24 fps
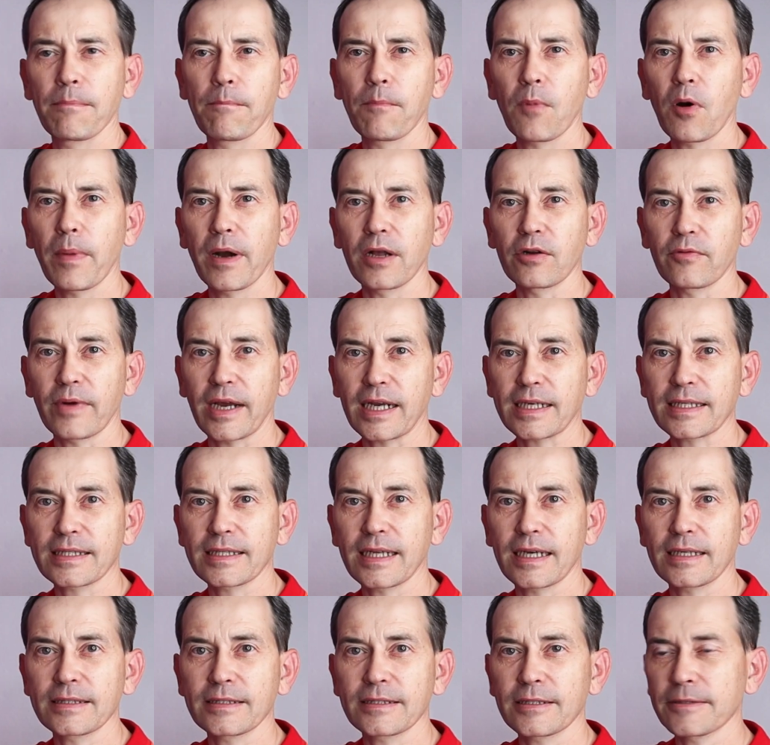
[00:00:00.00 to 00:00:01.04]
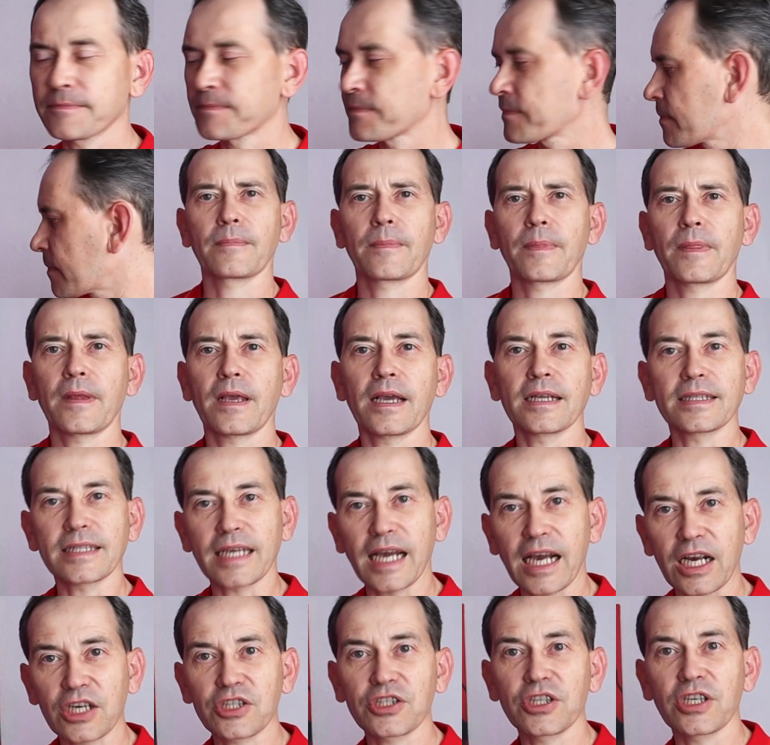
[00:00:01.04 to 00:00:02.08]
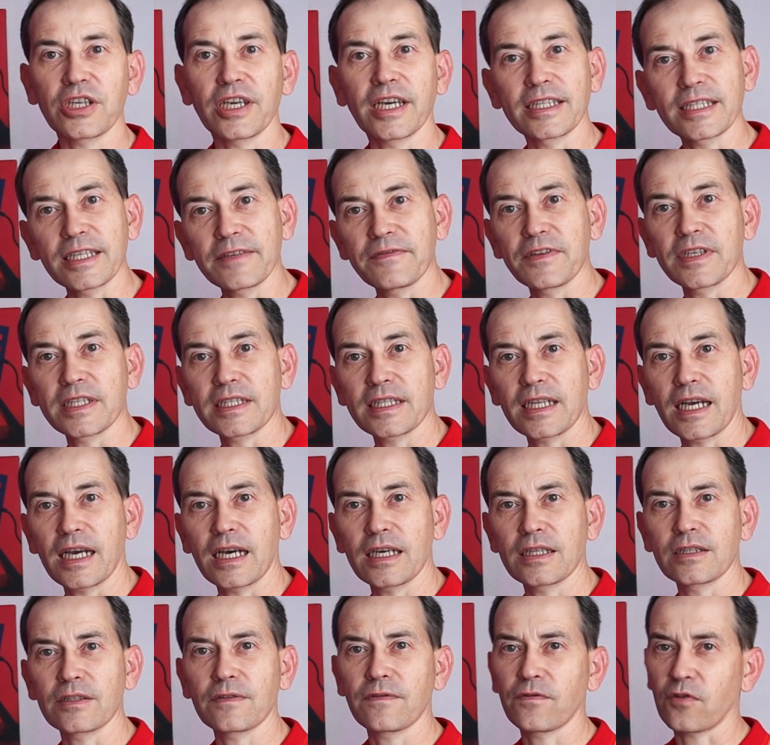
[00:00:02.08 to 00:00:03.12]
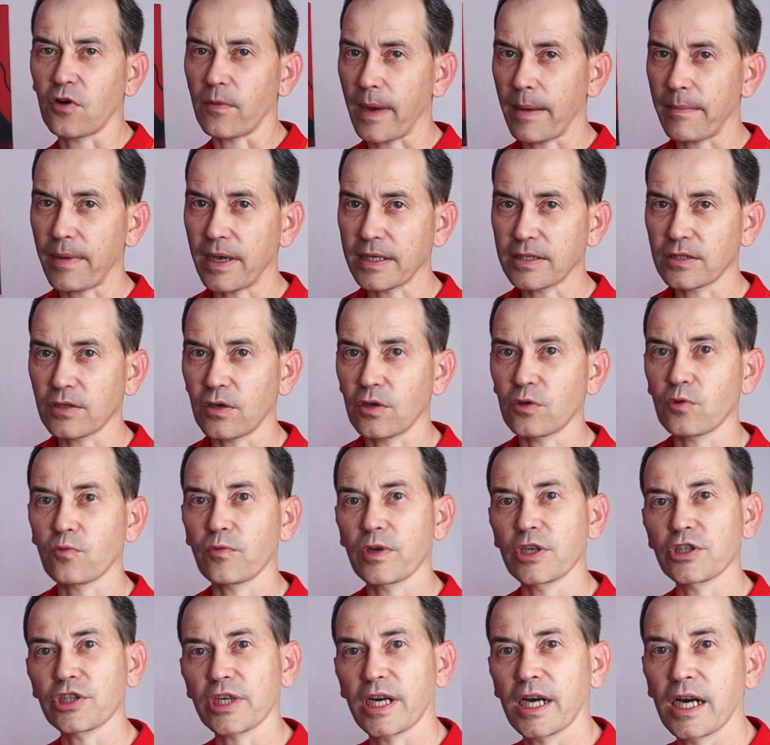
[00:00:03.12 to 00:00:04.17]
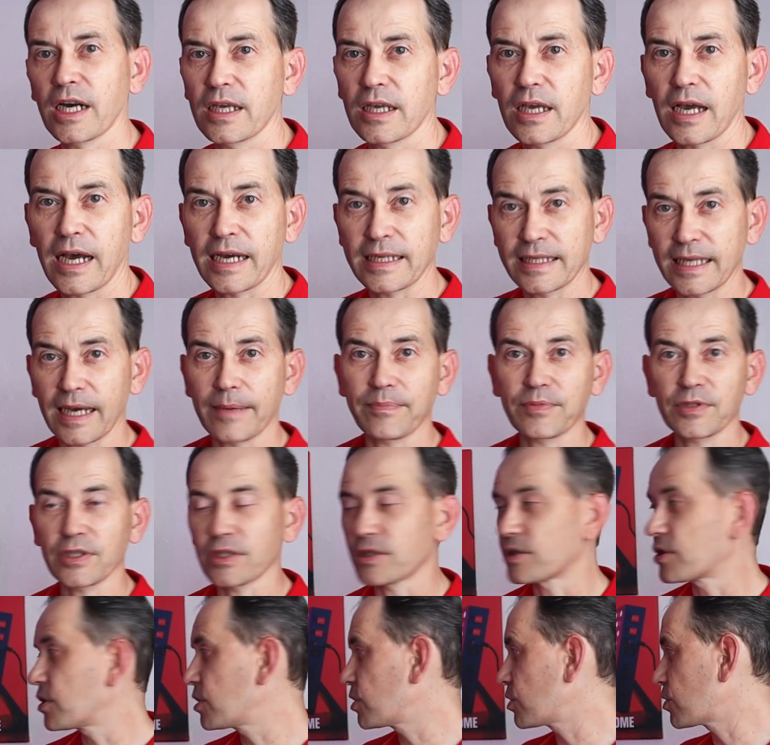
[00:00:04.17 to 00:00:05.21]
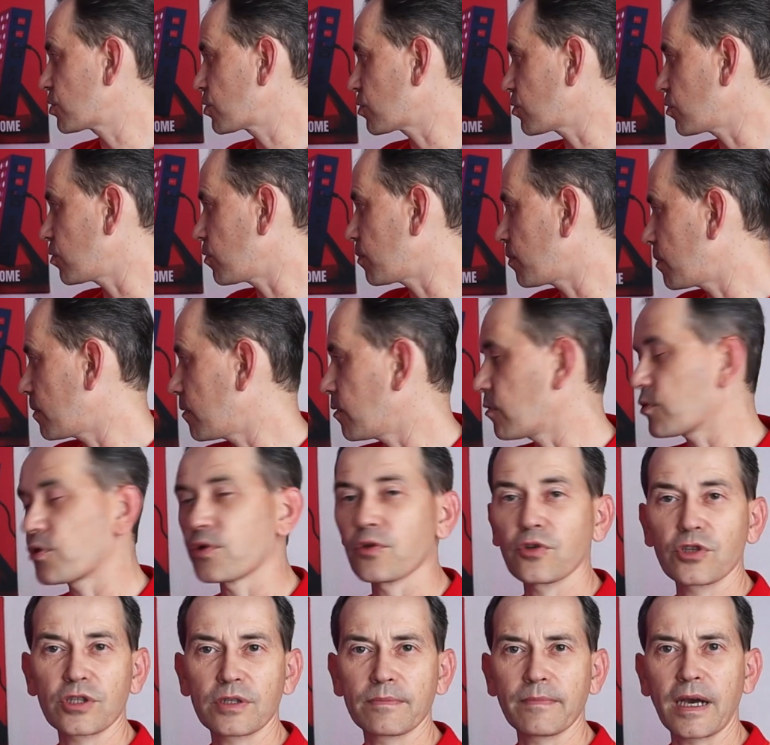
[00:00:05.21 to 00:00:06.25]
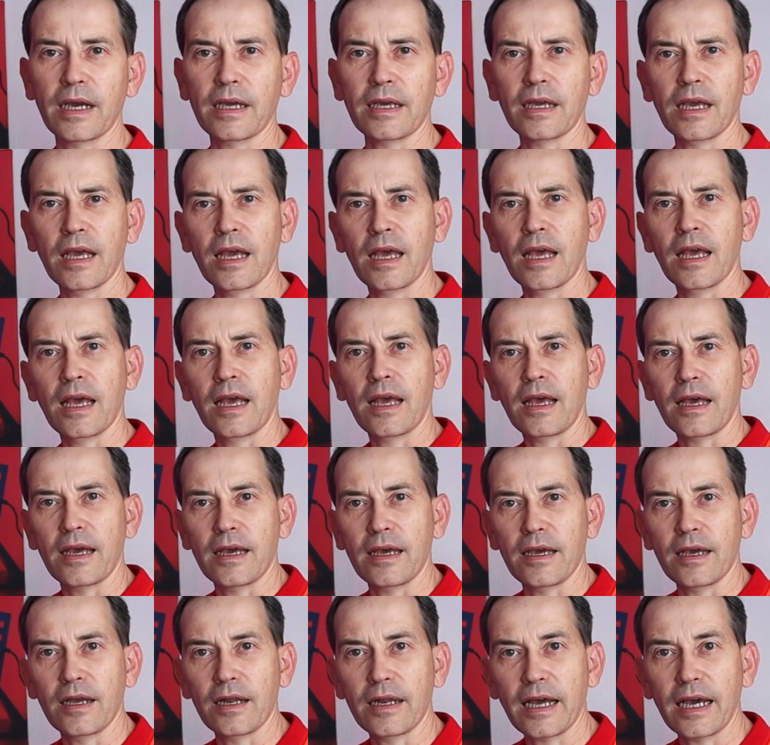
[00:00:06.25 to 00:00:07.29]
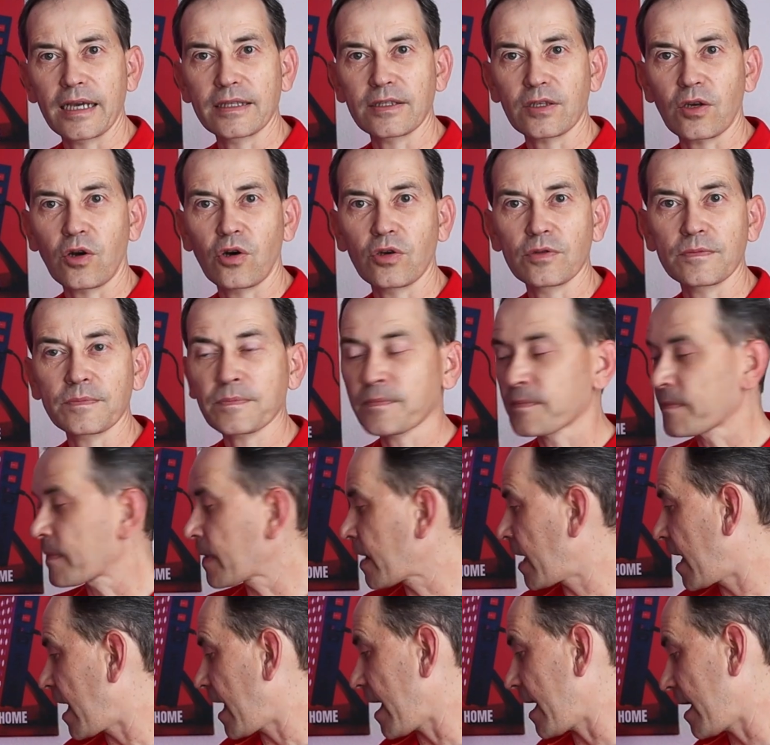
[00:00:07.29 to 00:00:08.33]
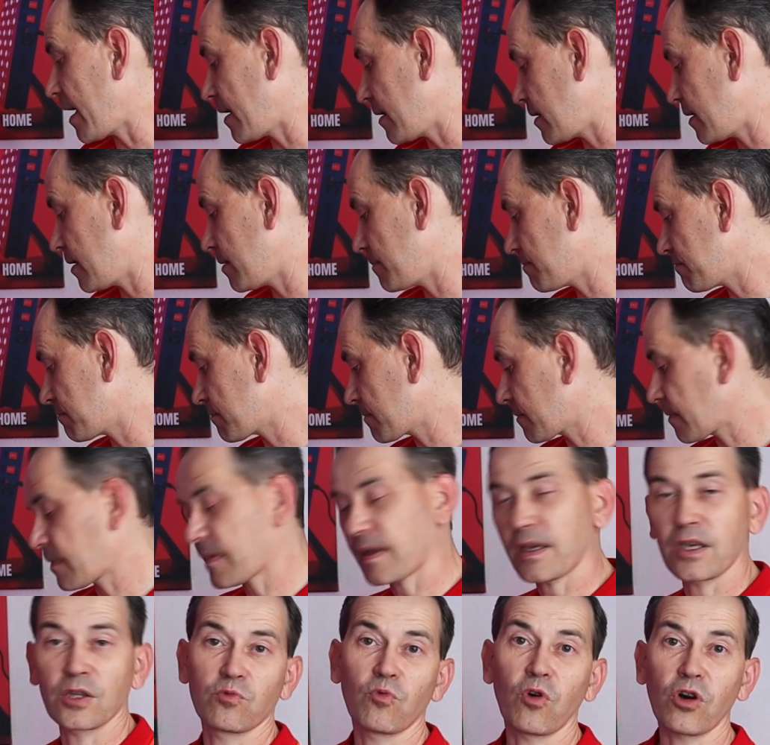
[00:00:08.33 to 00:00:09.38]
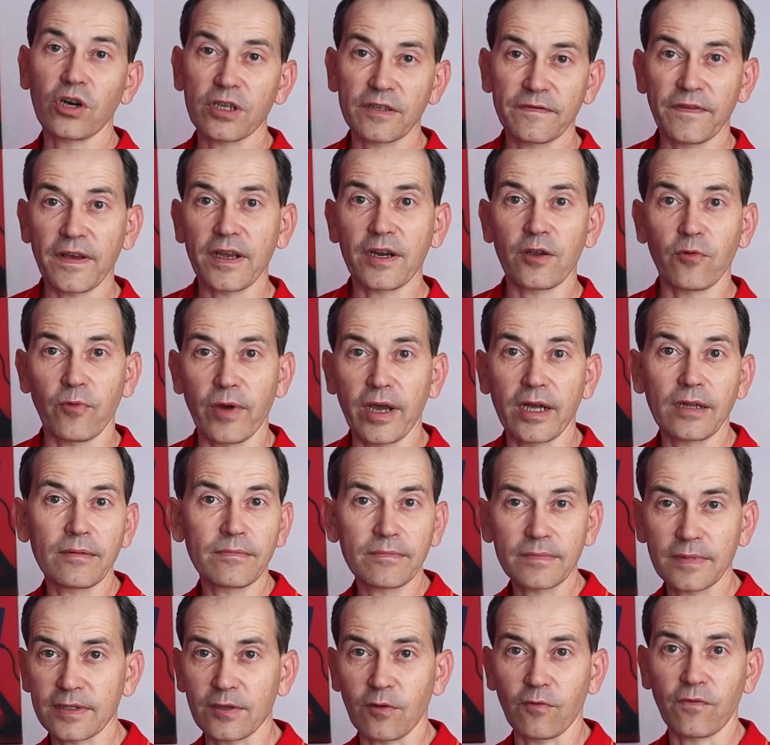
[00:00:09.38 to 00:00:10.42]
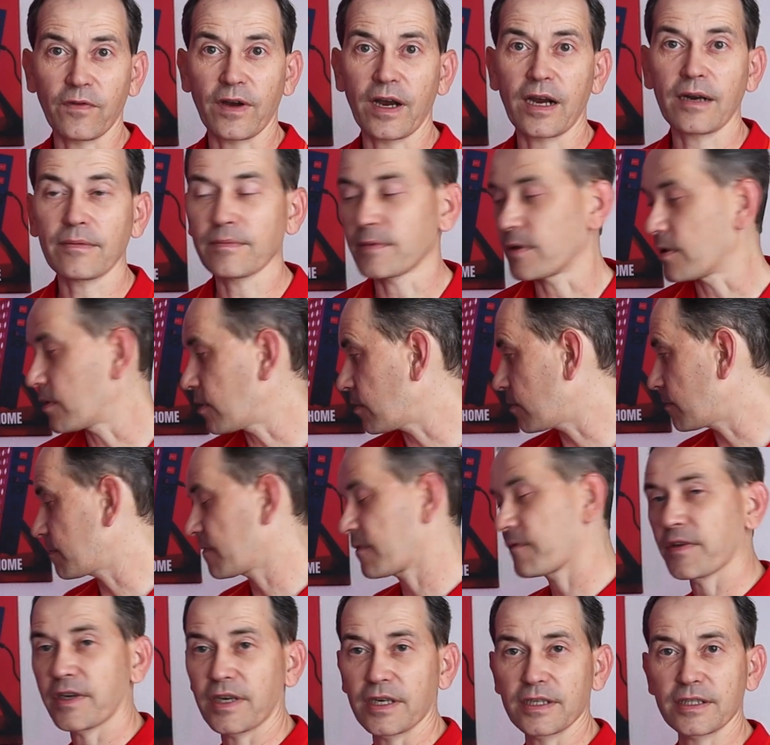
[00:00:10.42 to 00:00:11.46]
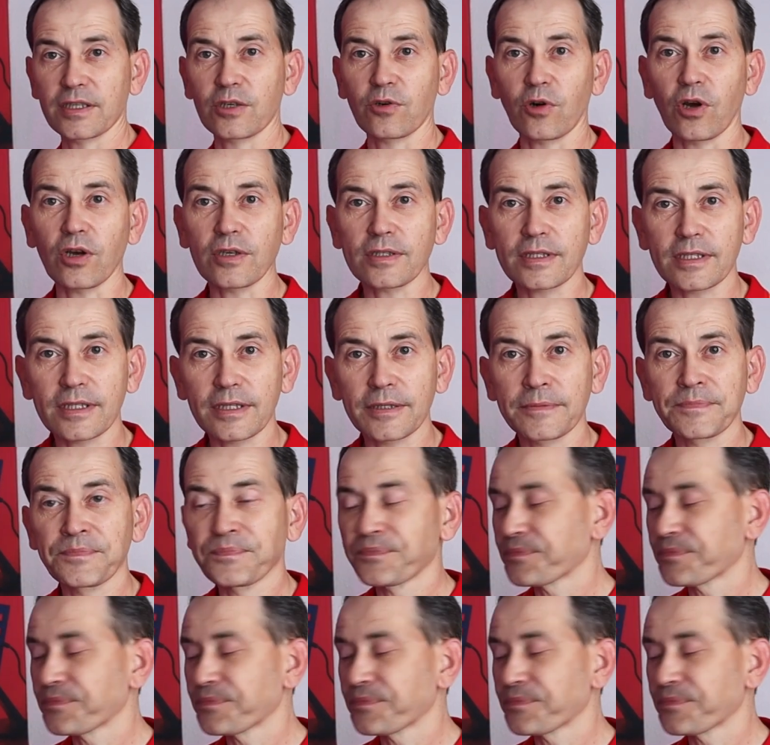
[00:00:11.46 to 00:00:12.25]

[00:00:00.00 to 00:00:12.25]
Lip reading: mobile rack stand. It's actually a TV stand from Amazon which I adapted to use my lights on, and it works very well so far, fingers crossed.